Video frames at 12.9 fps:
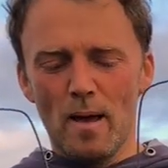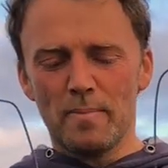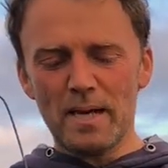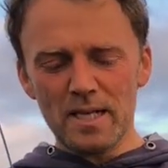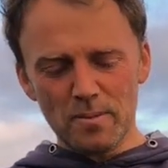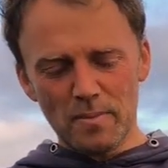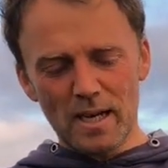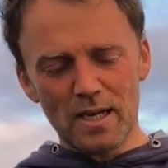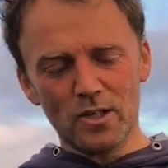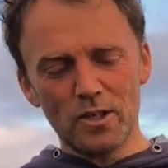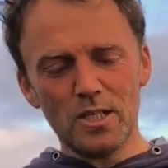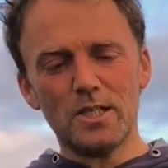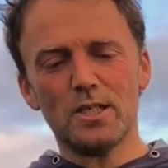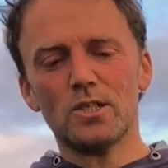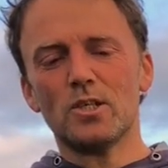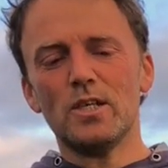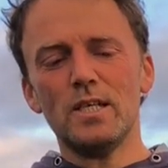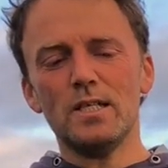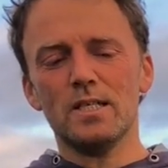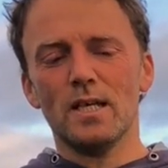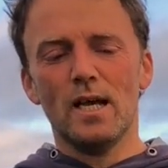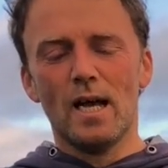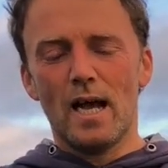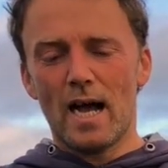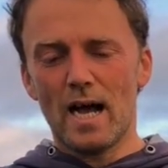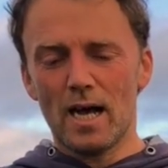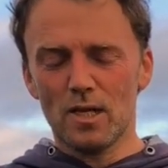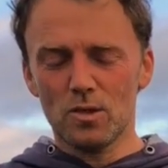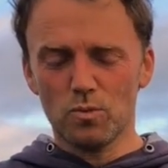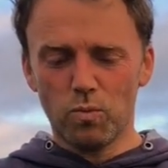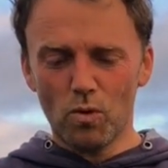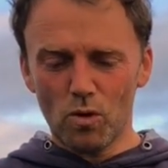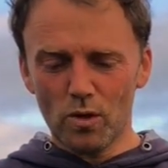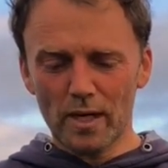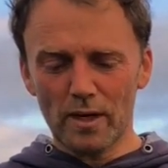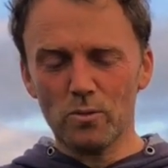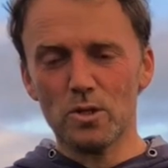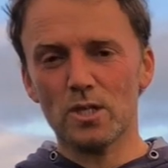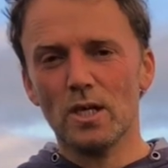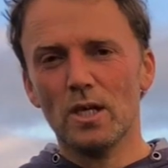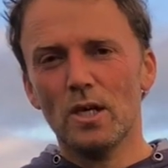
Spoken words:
bend them at 90 degrees and walk out